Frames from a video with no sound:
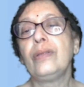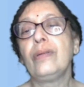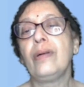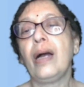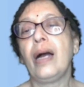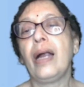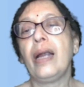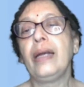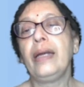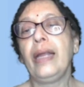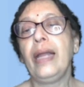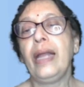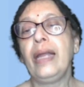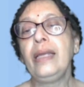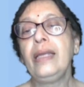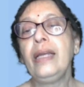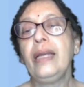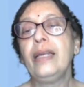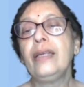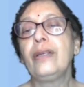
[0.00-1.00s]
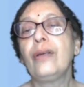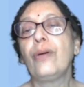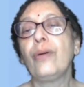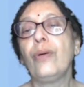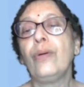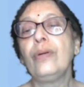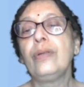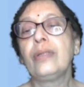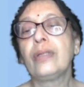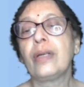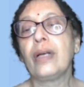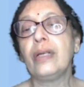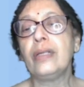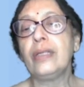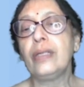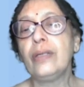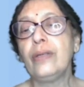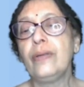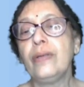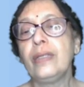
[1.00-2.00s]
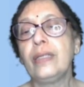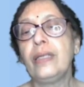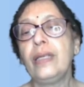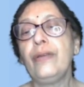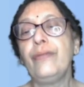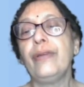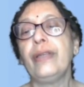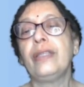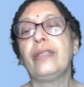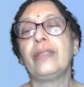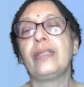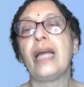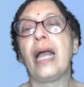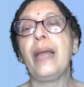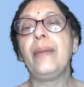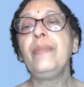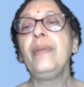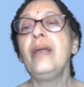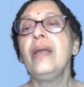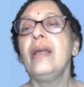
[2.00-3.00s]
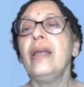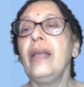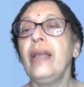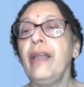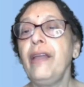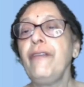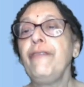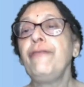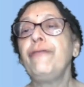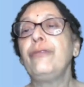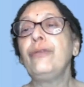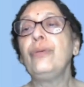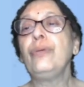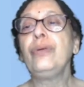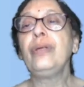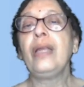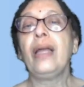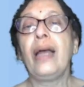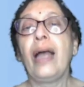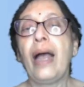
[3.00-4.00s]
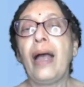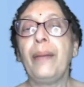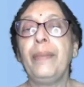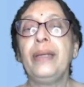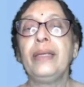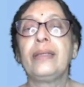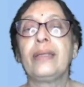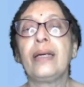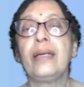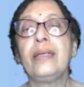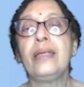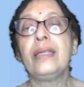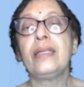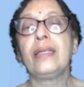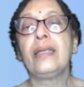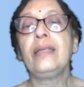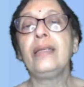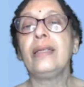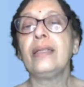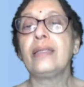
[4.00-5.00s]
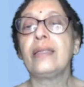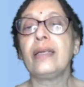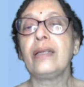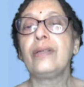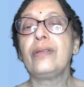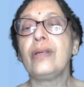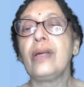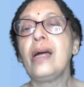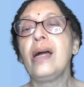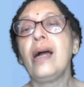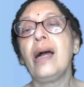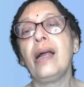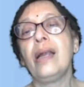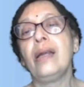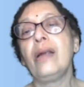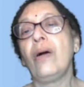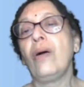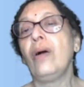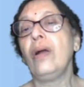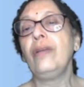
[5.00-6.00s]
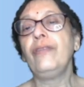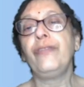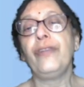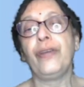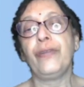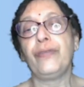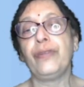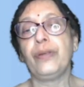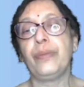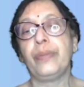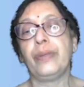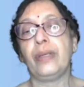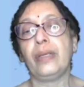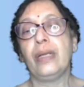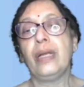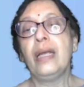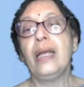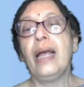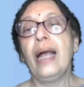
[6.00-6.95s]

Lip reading: to rn. It grows continuously with time if food, habit condition, etc. are all favorable.